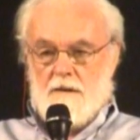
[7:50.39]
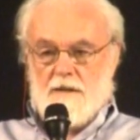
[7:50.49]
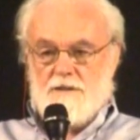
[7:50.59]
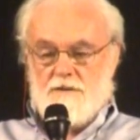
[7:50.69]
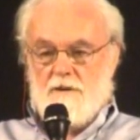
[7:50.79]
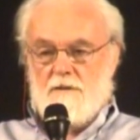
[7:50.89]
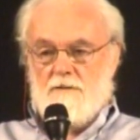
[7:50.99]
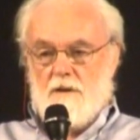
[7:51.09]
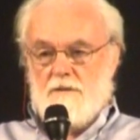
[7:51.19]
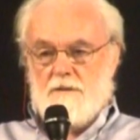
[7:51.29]
And that
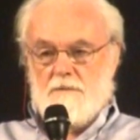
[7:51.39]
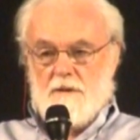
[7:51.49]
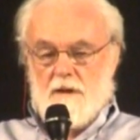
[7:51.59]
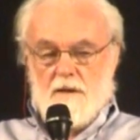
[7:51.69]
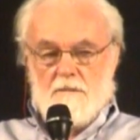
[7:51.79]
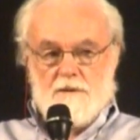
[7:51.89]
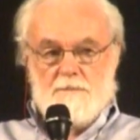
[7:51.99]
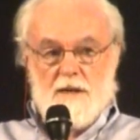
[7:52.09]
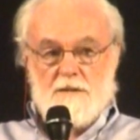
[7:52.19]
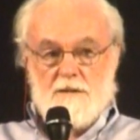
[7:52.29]
strong growth
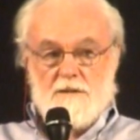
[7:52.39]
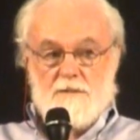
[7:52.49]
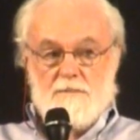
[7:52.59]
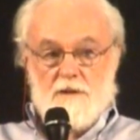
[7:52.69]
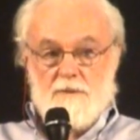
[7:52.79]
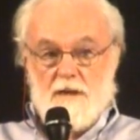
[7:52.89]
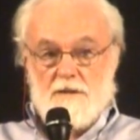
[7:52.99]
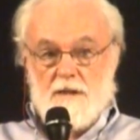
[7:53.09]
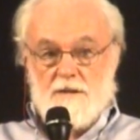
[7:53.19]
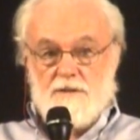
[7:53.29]
was based on
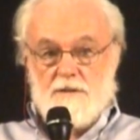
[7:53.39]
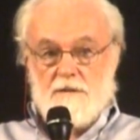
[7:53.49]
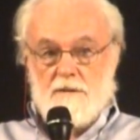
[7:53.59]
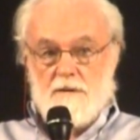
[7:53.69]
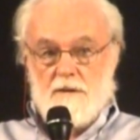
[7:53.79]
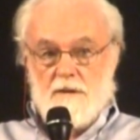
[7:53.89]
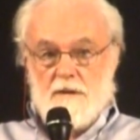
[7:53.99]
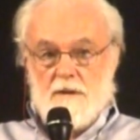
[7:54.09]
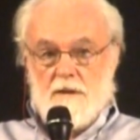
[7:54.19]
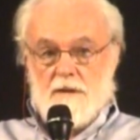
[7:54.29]
suburbanization.
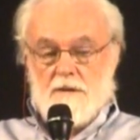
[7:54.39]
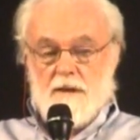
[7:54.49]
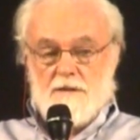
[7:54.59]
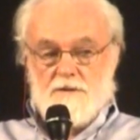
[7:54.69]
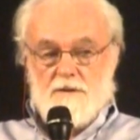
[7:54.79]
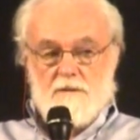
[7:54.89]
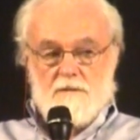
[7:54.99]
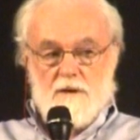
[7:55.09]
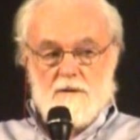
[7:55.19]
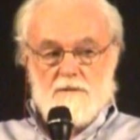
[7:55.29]
That
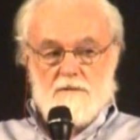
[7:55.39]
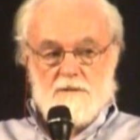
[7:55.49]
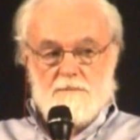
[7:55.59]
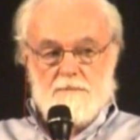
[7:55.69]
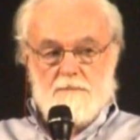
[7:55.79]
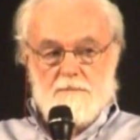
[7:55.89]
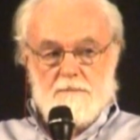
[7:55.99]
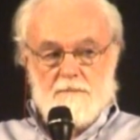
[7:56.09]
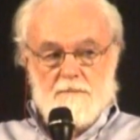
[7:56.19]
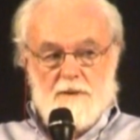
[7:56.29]
strong growth was
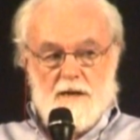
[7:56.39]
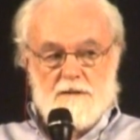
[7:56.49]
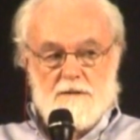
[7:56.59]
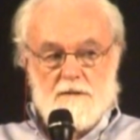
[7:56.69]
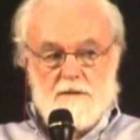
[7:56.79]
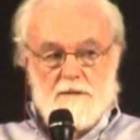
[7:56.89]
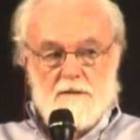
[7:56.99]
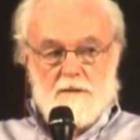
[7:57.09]
based